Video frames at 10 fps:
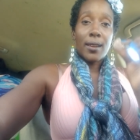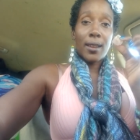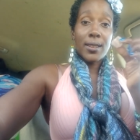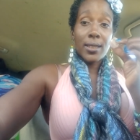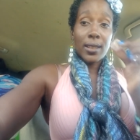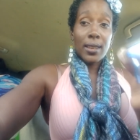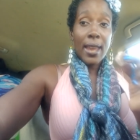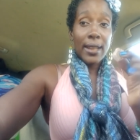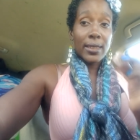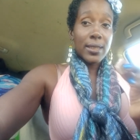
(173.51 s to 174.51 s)
and is
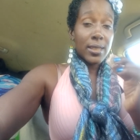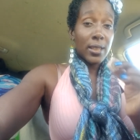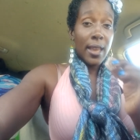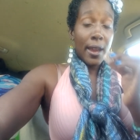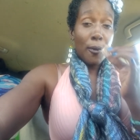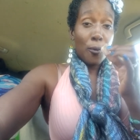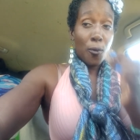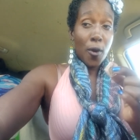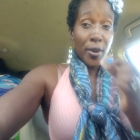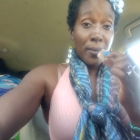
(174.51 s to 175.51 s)
connected to that
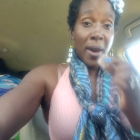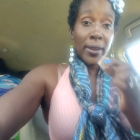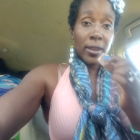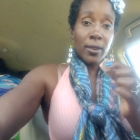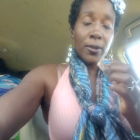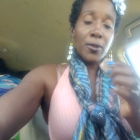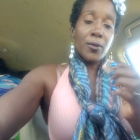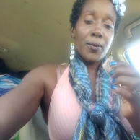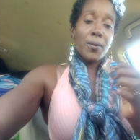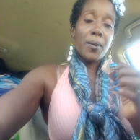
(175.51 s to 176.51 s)
water
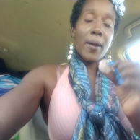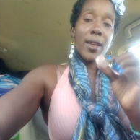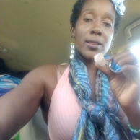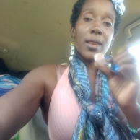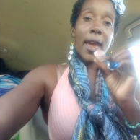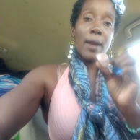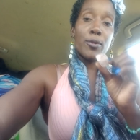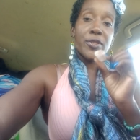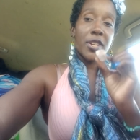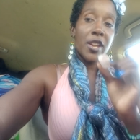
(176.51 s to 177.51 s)
molecule, it's
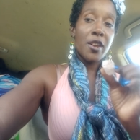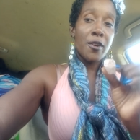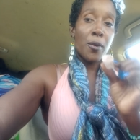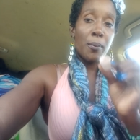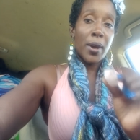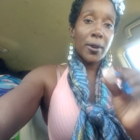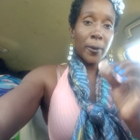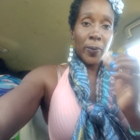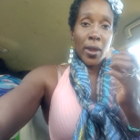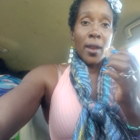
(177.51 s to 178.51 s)
able to heal
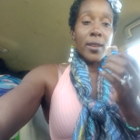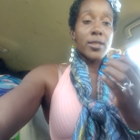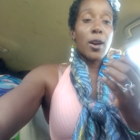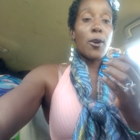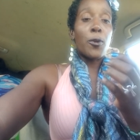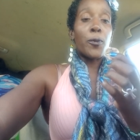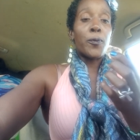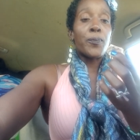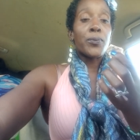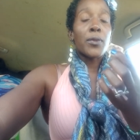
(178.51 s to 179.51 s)
better. So
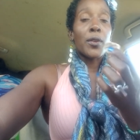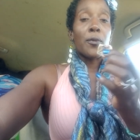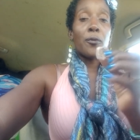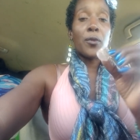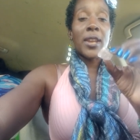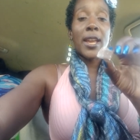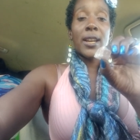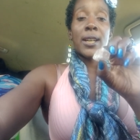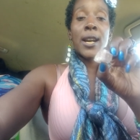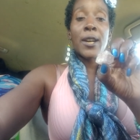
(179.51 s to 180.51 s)
when they
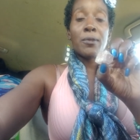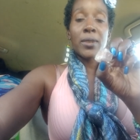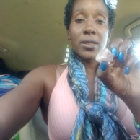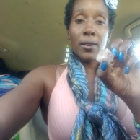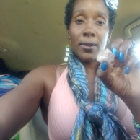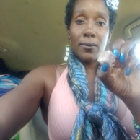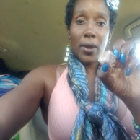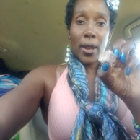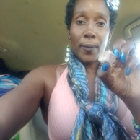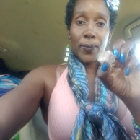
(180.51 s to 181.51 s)
cut them a certain way,